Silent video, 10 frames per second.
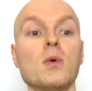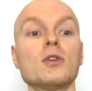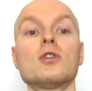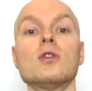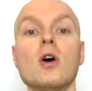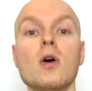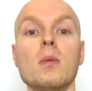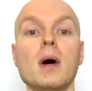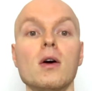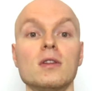you want to know
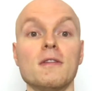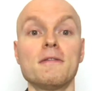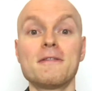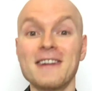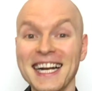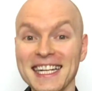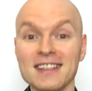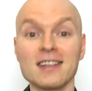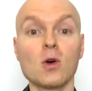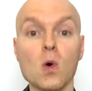about the
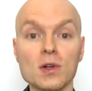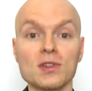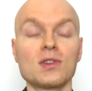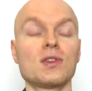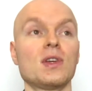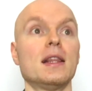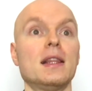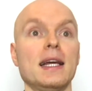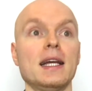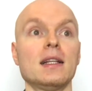freight costs,
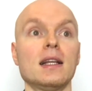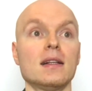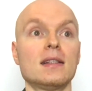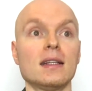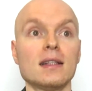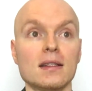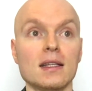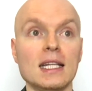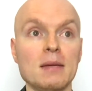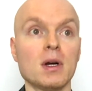then send us
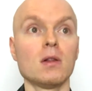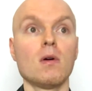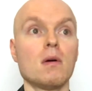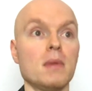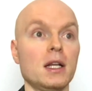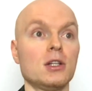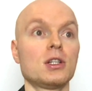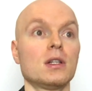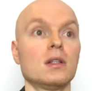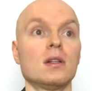an email or
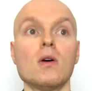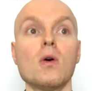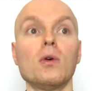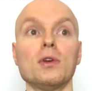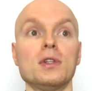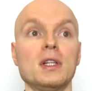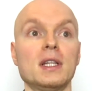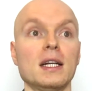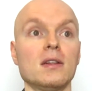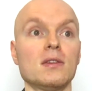mention all your
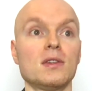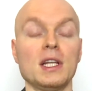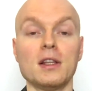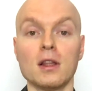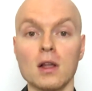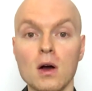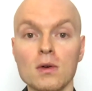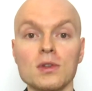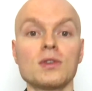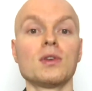details in the
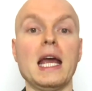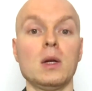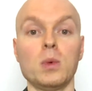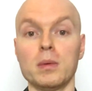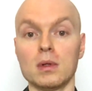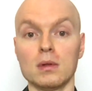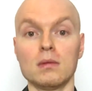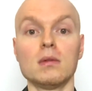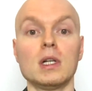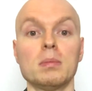notes and we will
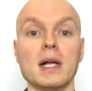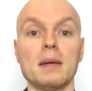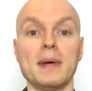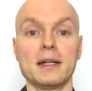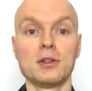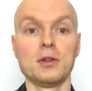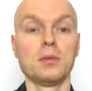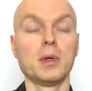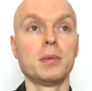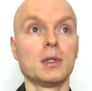reply back to you.
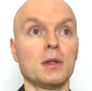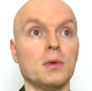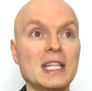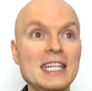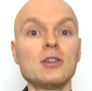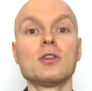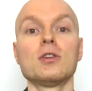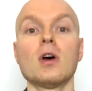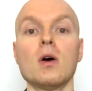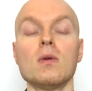We would need to
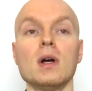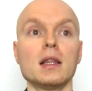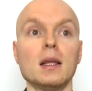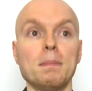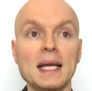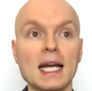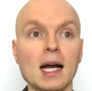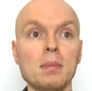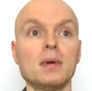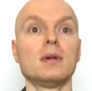know the
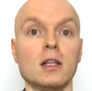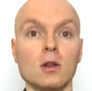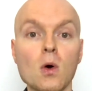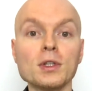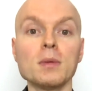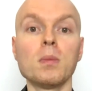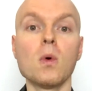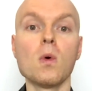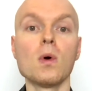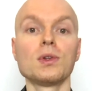pickup, the loading
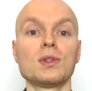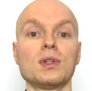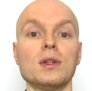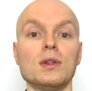port,